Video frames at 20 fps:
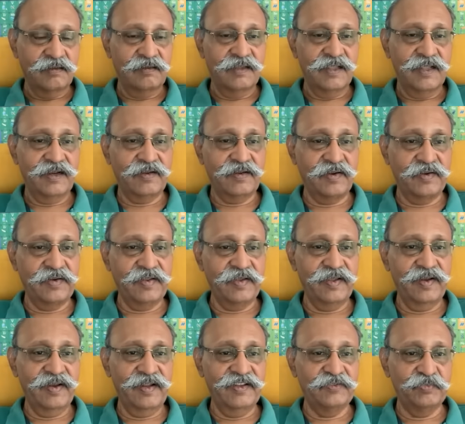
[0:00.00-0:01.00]
Their
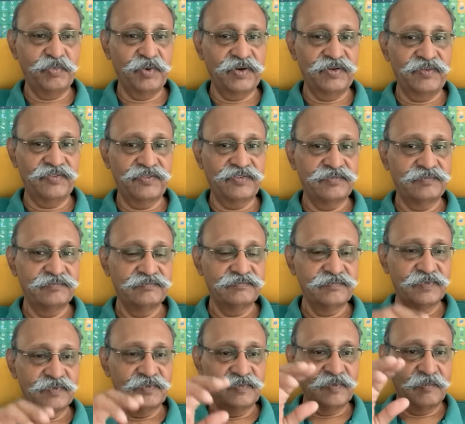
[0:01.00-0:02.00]
critical export
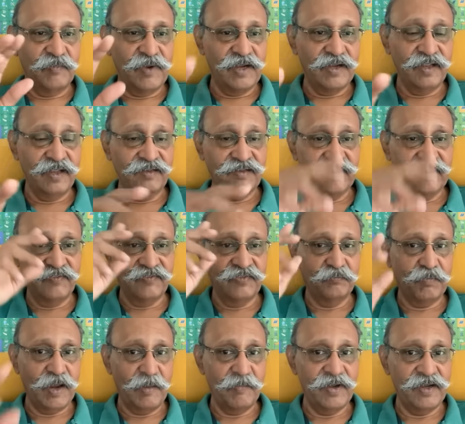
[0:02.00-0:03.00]
metals
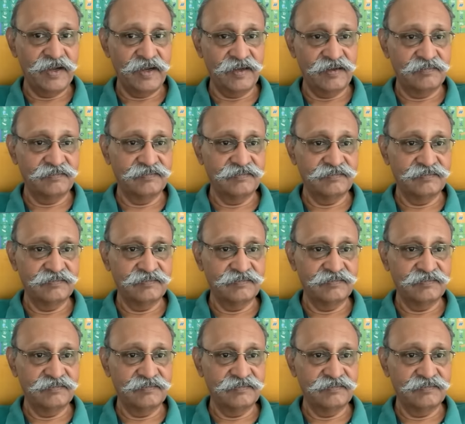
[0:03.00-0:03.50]
have plummeted.